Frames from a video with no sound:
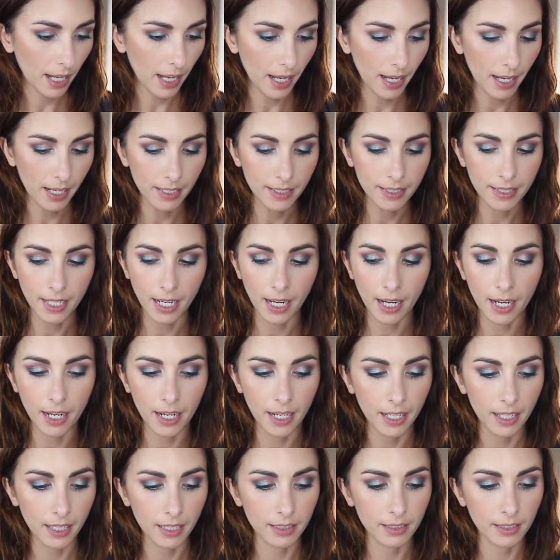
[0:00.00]
and
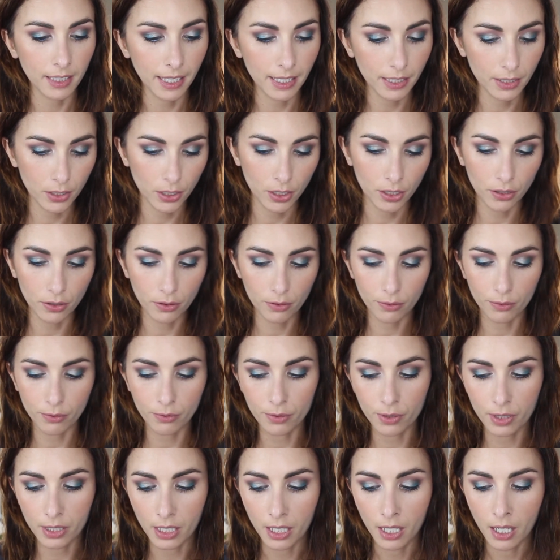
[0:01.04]
I like to
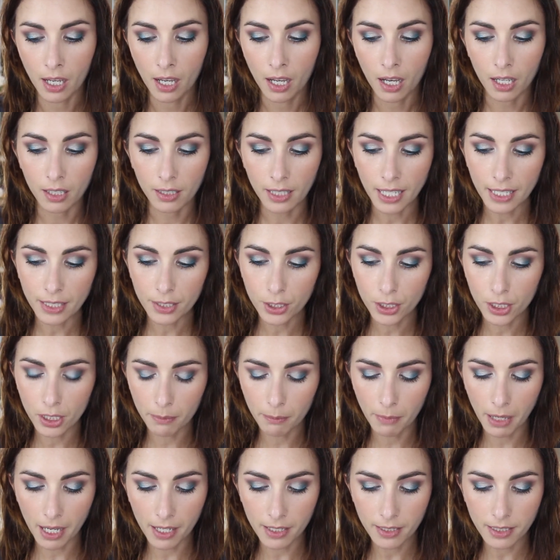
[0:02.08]
use a lot of
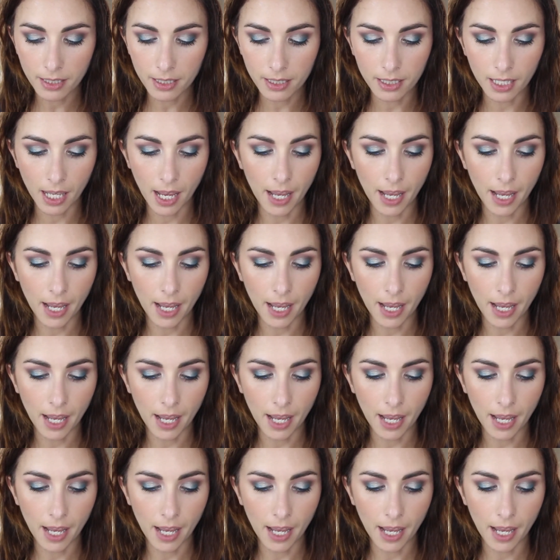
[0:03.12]
sheet masks,